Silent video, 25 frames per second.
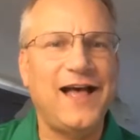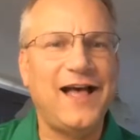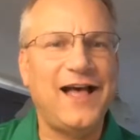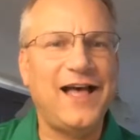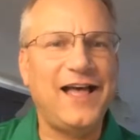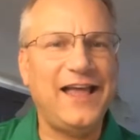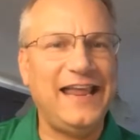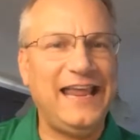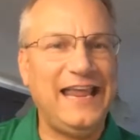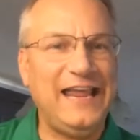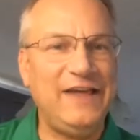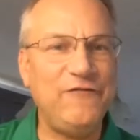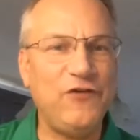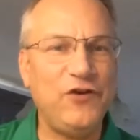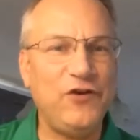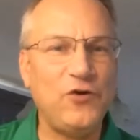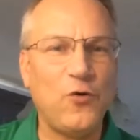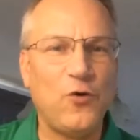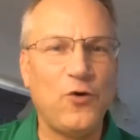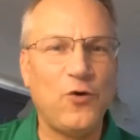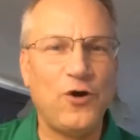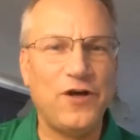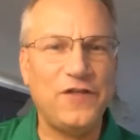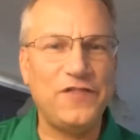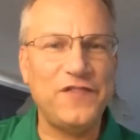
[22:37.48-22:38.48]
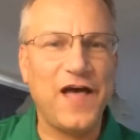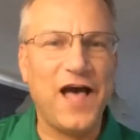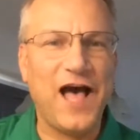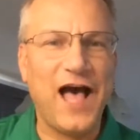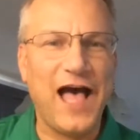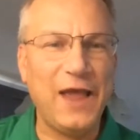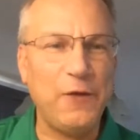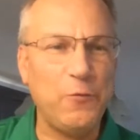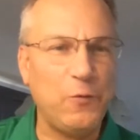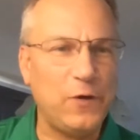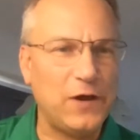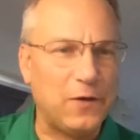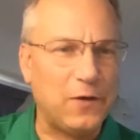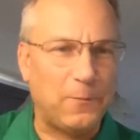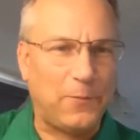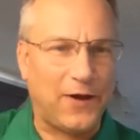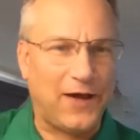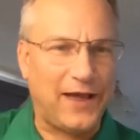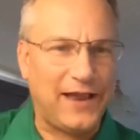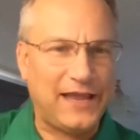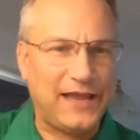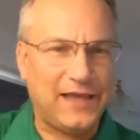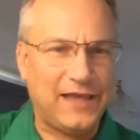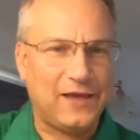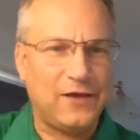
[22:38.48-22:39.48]
even on the high wheel
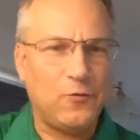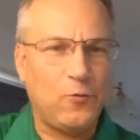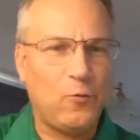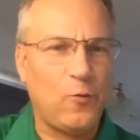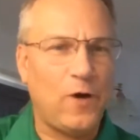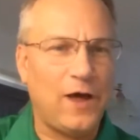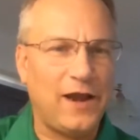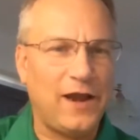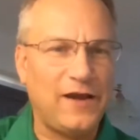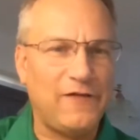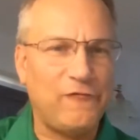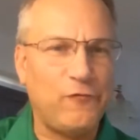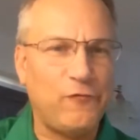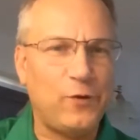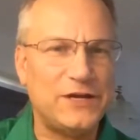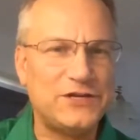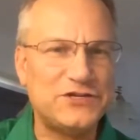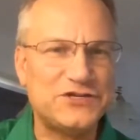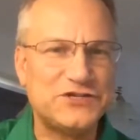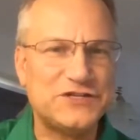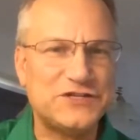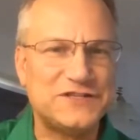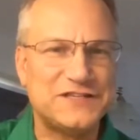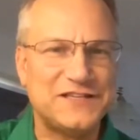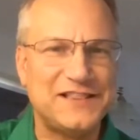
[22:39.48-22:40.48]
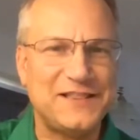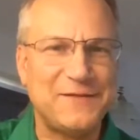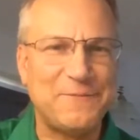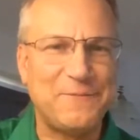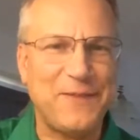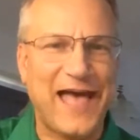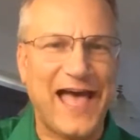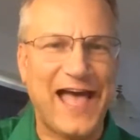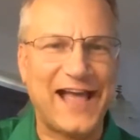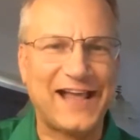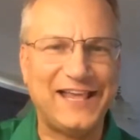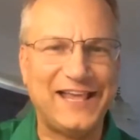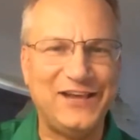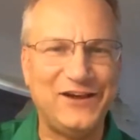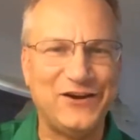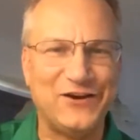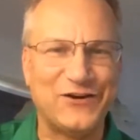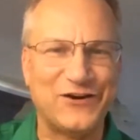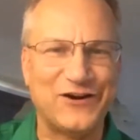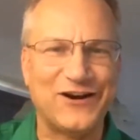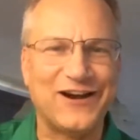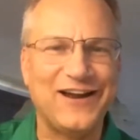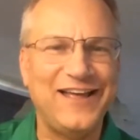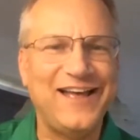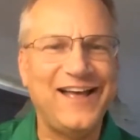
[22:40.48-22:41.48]
bike, one of which is in the back
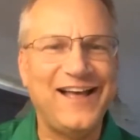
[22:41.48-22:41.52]
here.